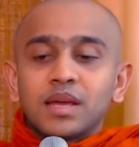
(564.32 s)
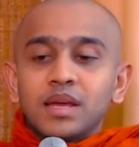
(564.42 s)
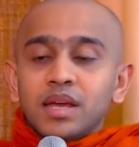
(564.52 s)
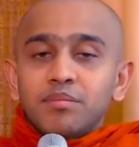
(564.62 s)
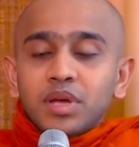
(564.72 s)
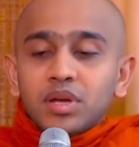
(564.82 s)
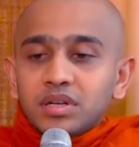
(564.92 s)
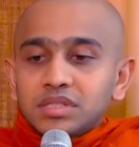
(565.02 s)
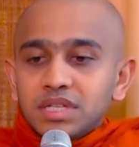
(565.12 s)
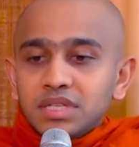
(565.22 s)
Because
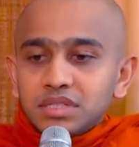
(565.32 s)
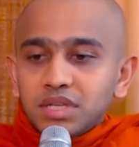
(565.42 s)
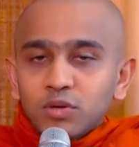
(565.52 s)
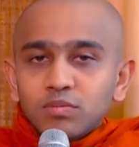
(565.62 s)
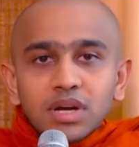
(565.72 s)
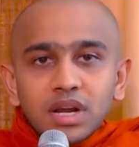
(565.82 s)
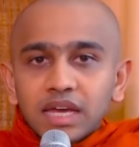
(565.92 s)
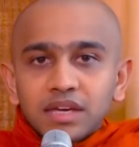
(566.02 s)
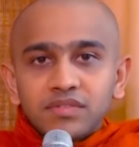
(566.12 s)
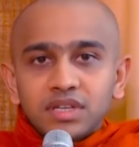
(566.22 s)
this human
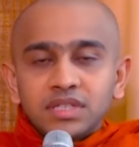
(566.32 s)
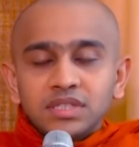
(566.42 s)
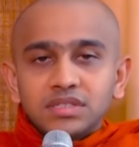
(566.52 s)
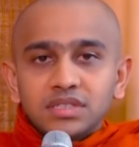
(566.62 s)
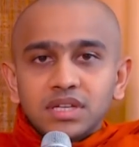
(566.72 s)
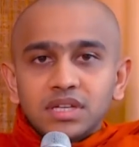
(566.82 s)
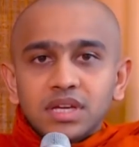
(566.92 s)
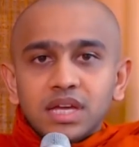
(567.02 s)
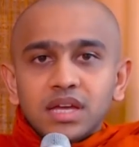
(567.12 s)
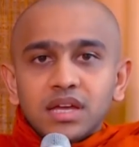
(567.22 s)
life is
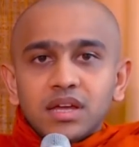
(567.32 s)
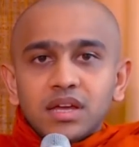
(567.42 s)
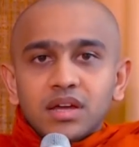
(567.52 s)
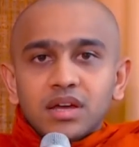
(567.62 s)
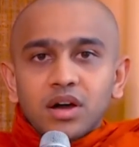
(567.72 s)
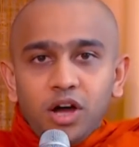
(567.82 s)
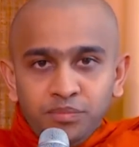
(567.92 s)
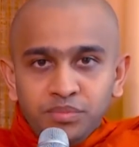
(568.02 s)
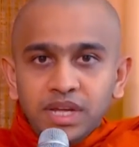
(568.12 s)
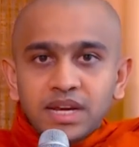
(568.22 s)

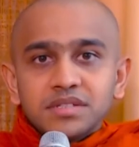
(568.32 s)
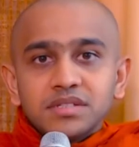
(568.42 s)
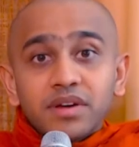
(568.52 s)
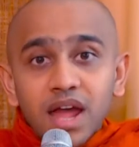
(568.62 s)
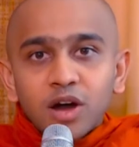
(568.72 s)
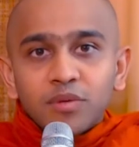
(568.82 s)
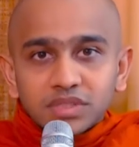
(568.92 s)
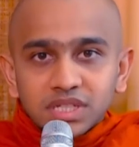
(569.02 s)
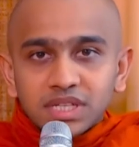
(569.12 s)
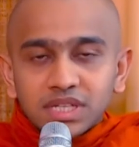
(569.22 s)
obtained as a rare
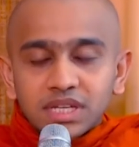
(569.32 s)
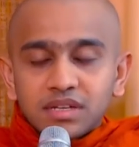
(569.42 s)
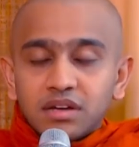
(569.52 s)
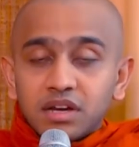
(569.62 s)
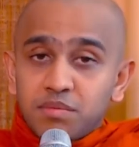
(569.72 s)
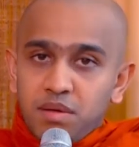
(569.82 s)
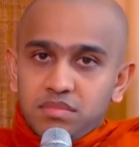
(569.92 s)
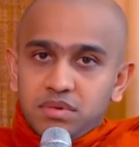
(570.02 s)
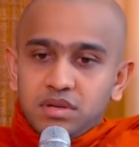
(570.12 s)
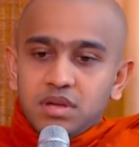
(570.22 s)
opportunity.
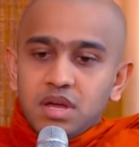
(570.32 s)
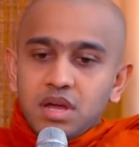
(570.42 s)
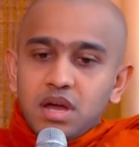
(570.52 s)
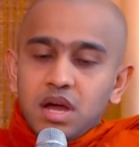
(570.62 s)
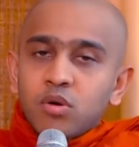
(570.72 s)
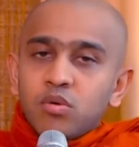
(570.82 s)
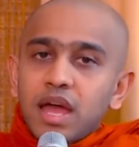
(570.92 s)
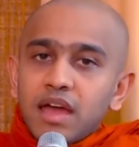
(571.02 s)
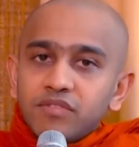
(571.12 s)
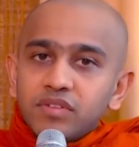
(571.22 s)
Remember, how
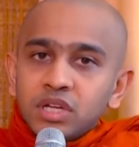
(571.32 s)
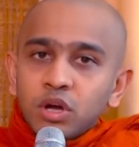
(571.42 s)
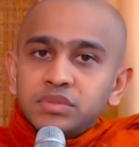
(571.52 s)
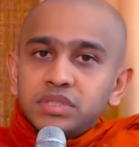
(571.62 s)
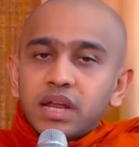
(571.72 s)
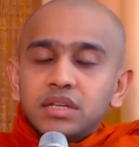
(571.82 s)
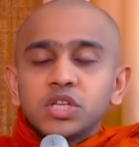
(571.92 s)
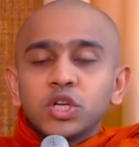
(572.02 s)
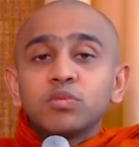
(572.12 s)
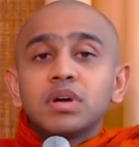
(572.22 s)
have we obtained this
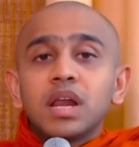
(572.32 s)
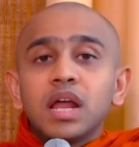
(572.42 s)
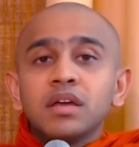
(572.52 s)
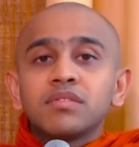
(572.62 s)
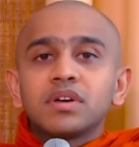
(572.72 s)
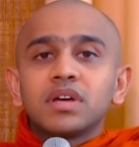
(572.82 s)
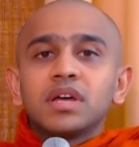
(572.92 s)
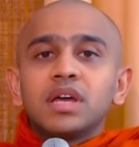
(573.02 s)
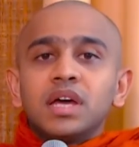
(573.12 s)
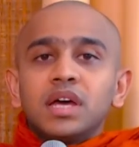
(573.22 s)
human life?
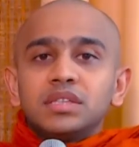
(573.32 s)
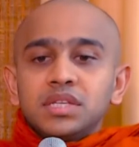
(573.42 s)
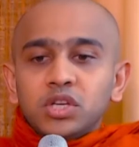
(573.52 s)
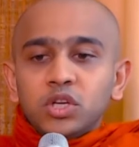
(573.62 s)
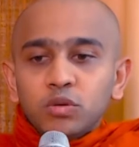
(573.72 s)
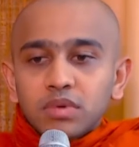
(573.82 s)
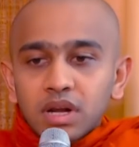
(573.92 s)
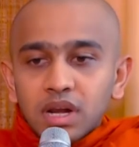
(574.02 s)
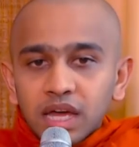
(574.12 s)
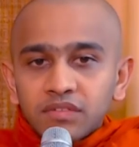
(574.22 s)
This human
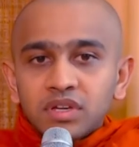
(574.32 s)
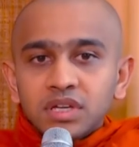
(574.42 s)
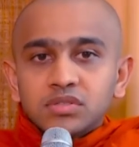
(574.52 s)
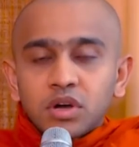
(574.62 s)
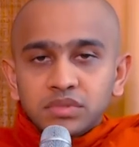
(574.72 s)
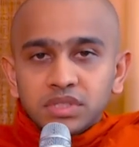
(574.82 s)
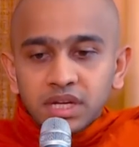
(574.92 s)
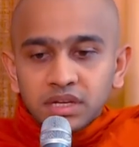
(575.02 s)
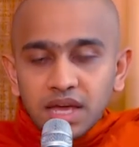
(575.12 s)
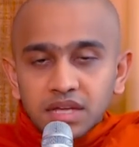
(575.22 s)
life is obtained
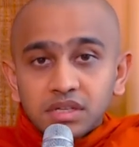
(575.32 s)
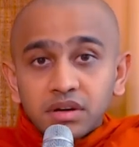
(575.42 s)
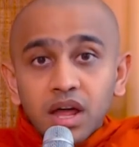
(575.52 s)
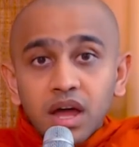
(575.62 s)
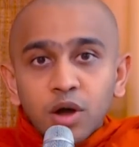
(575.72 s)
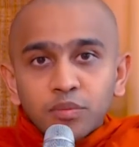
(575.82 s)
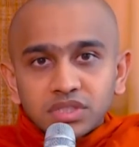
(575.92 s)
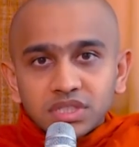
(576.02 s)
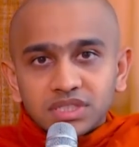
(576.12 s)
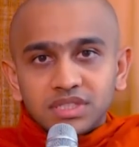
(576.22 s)
as a rare
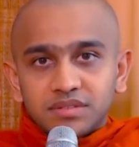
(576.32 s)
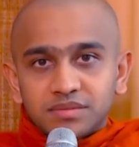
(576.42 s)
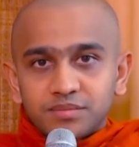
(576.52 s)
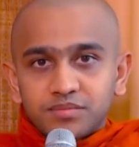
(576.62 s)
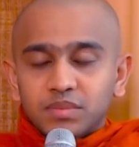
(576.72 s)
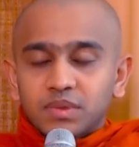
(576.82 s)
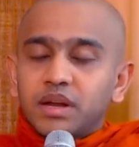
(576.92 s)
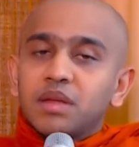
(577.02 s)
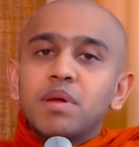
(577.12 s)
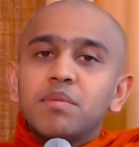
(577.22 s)
opportunity.
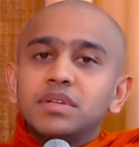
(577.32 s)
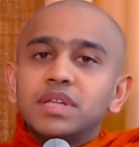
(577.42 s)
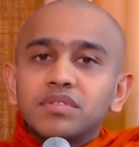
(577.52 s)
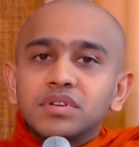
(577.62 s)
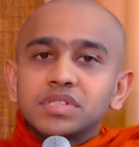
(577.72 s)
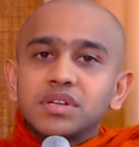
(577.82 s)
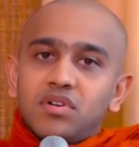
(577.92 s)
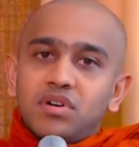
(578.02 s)
Remember that first of all.